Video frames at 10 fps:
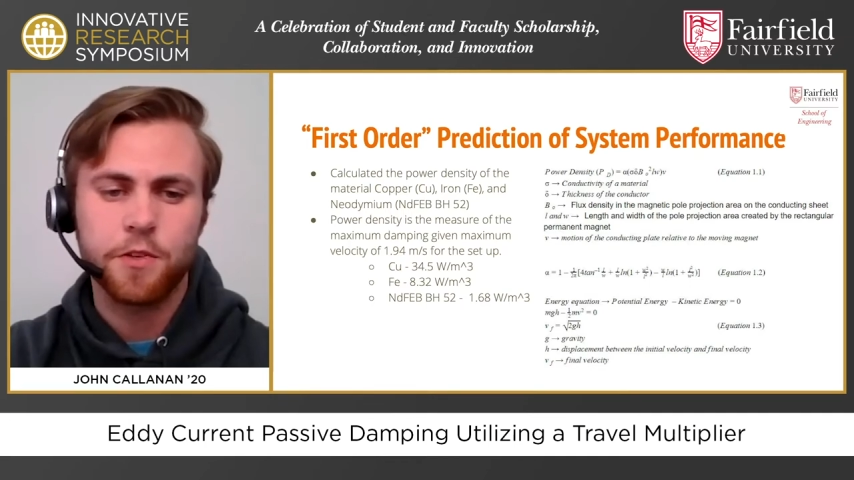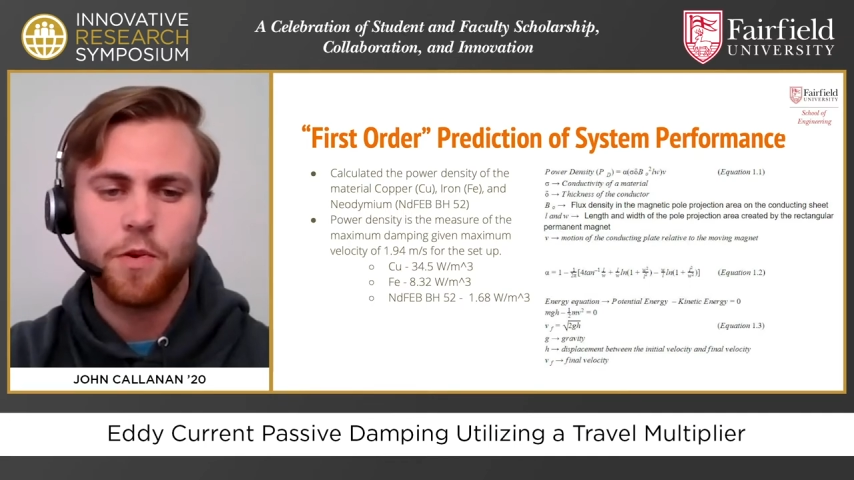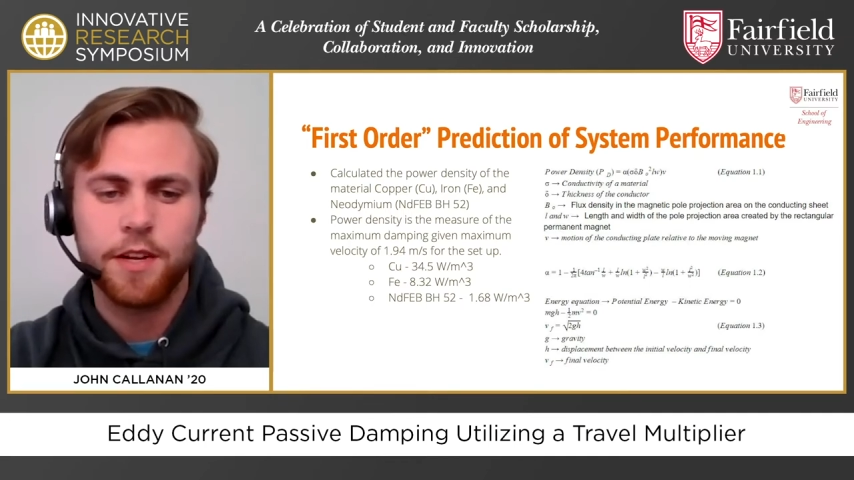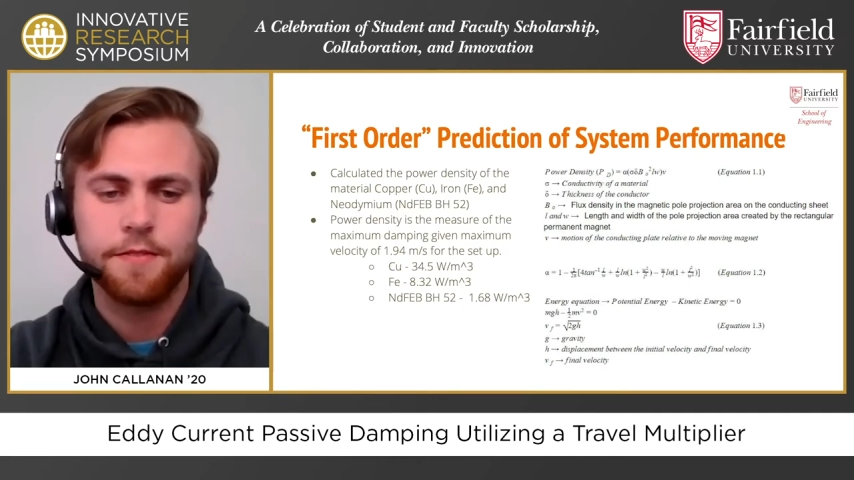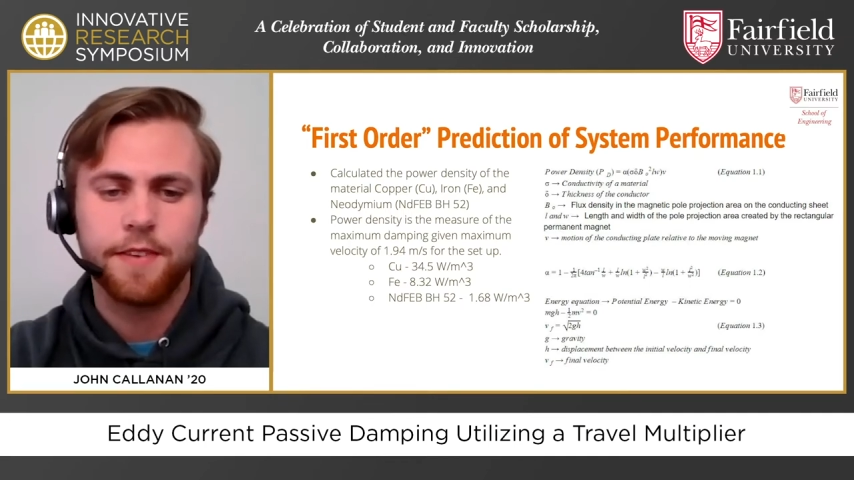
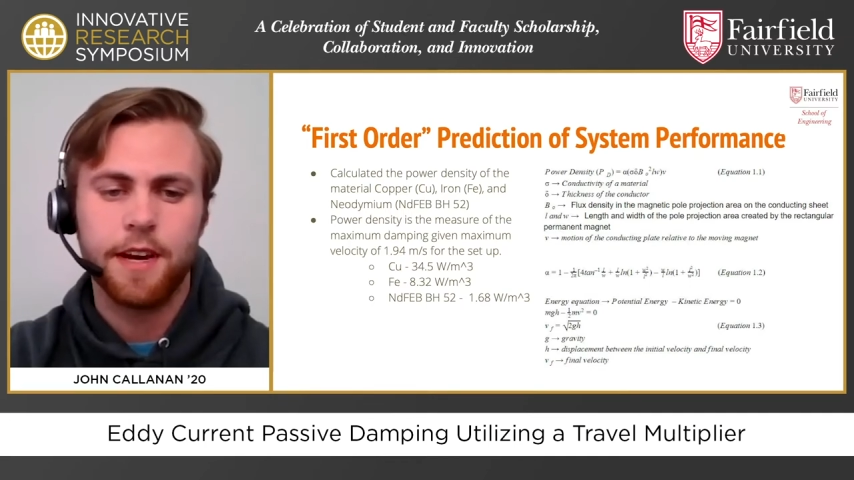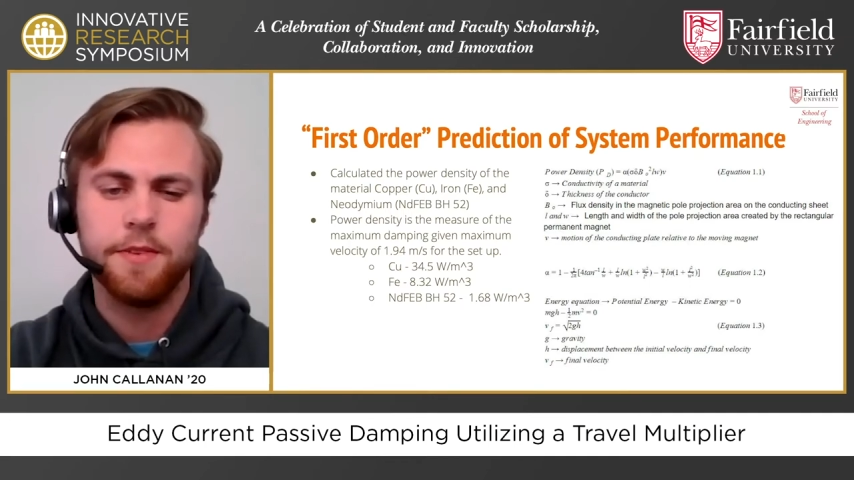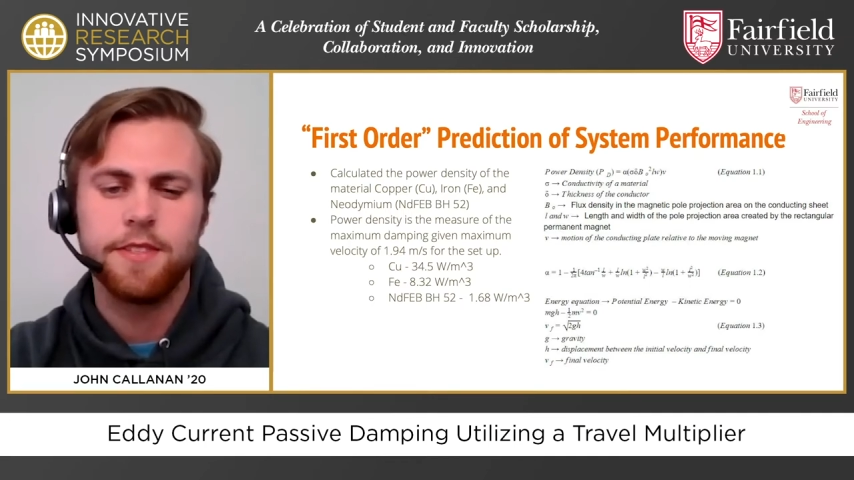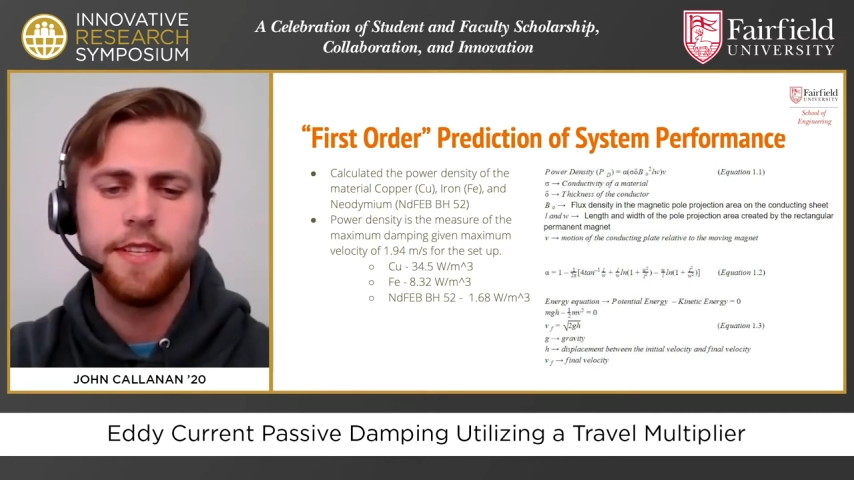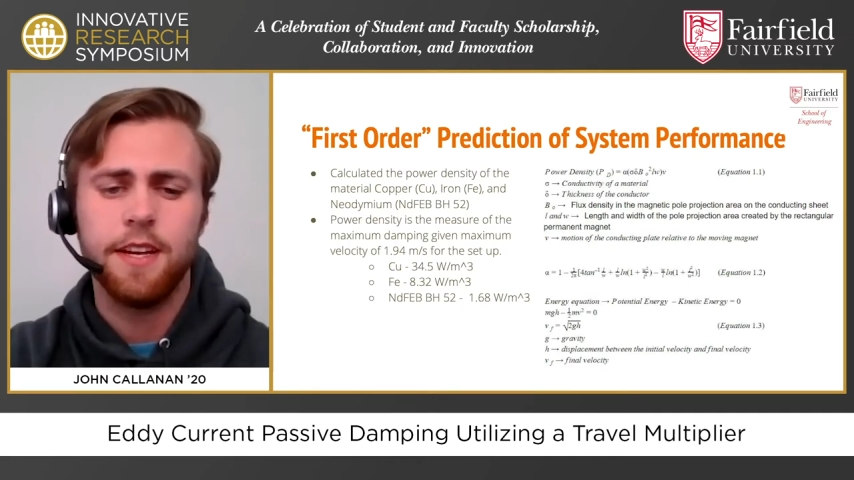quantify
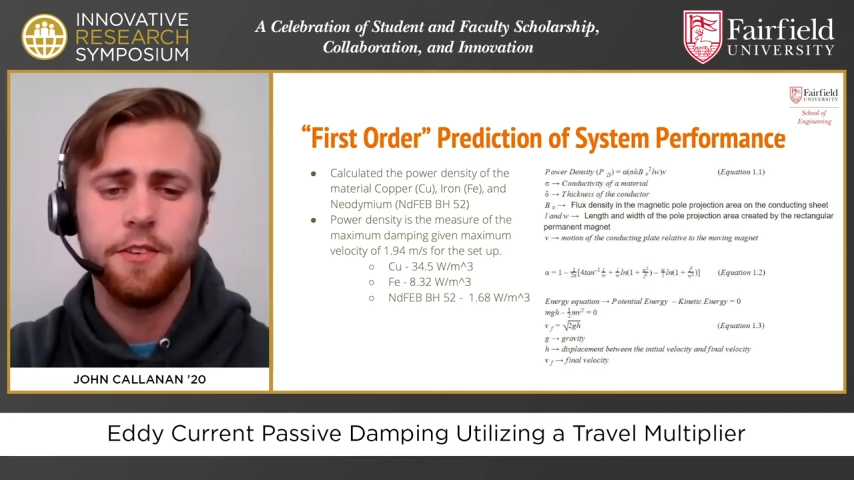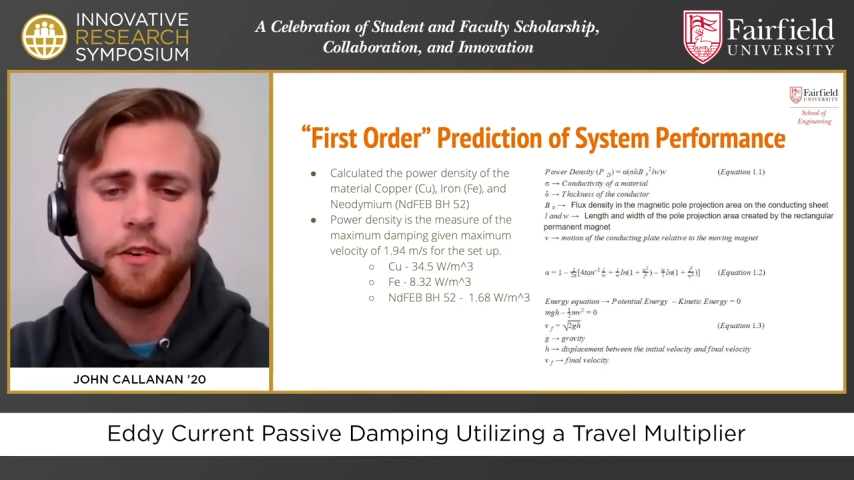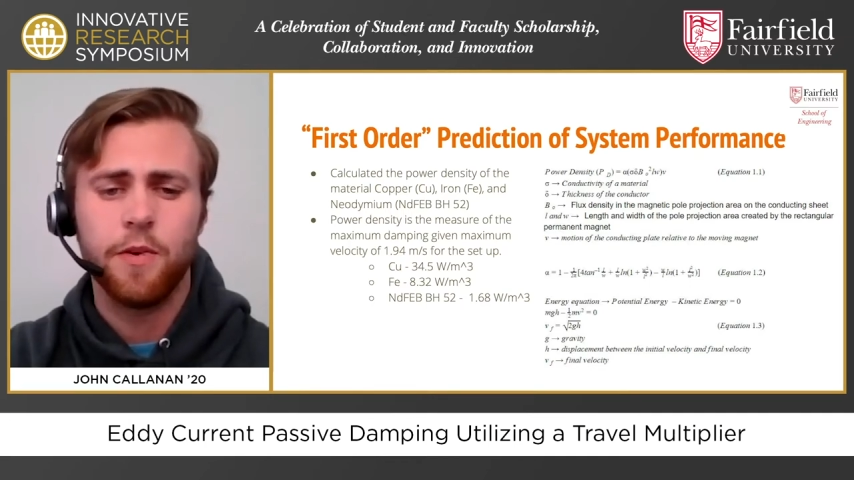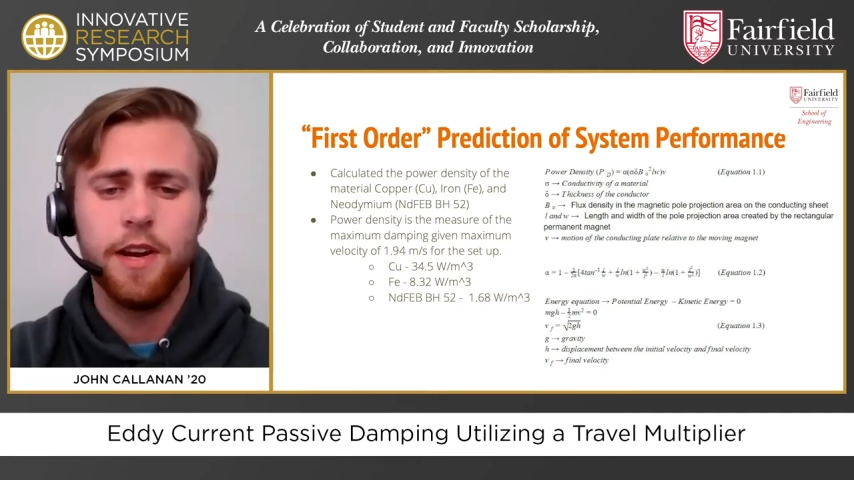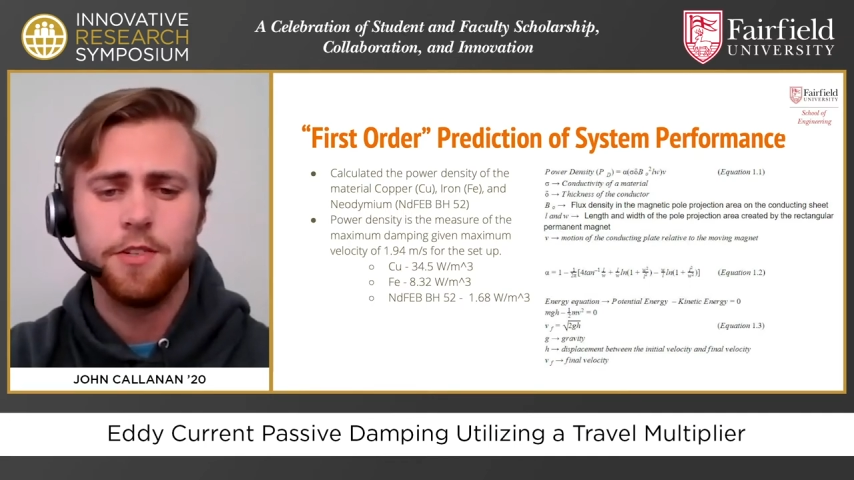with standard
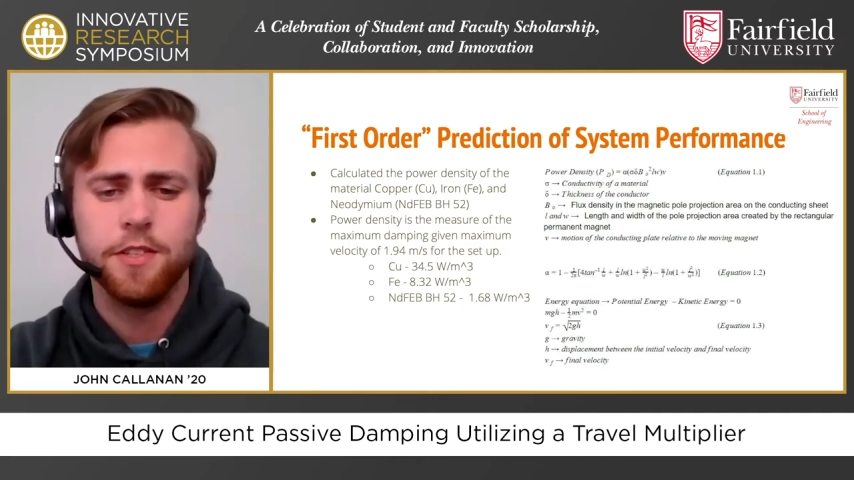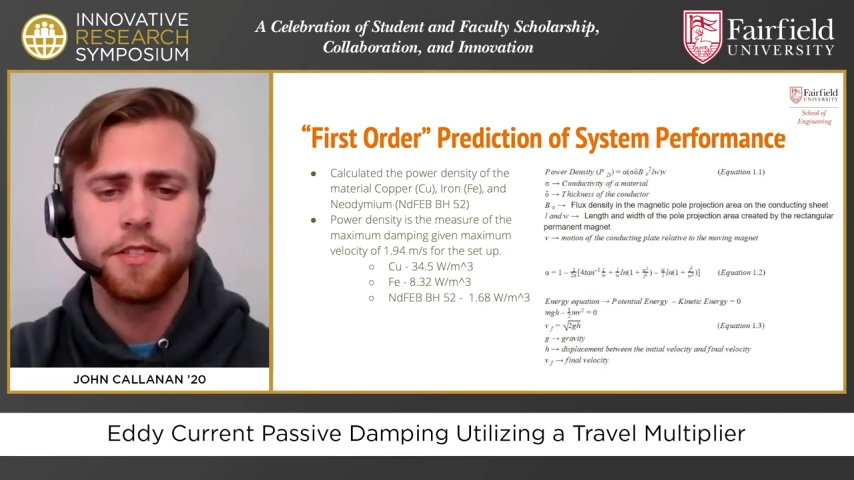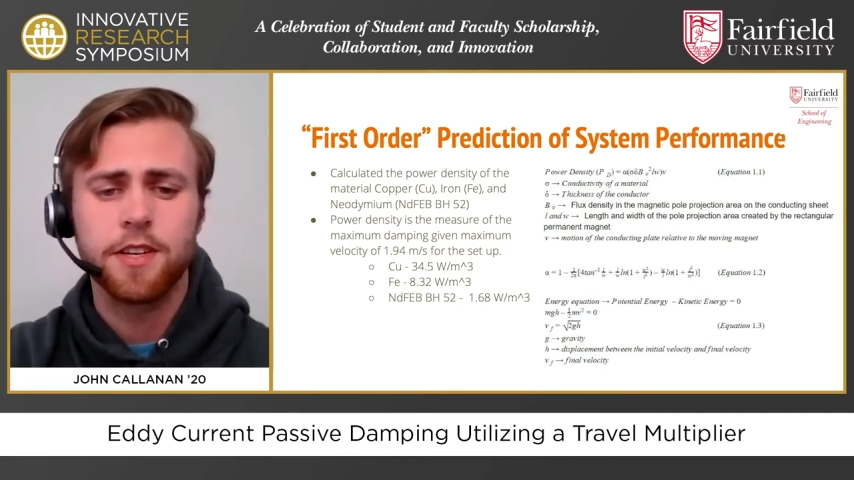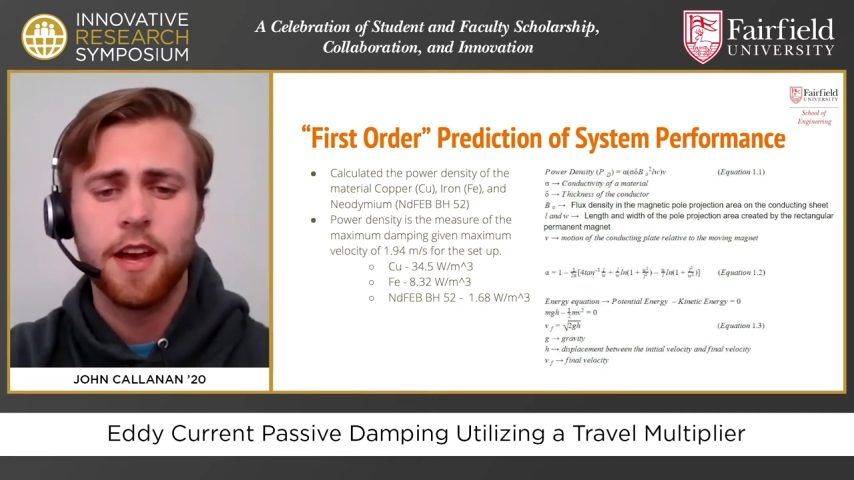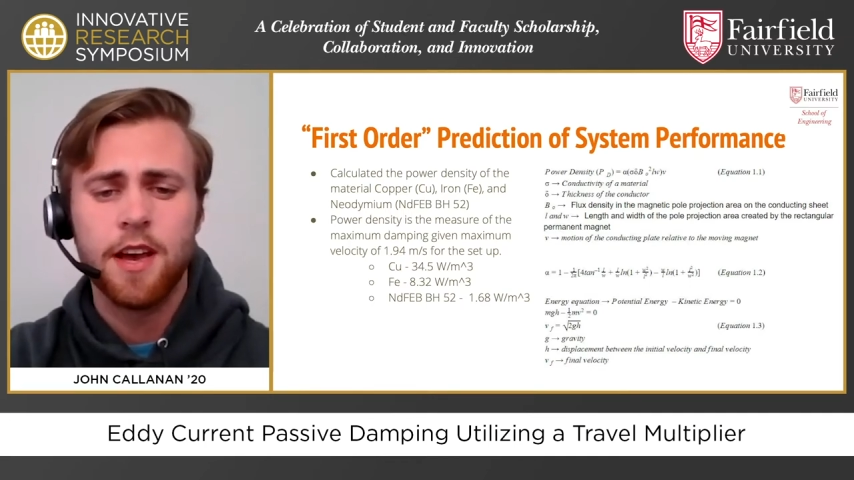equations,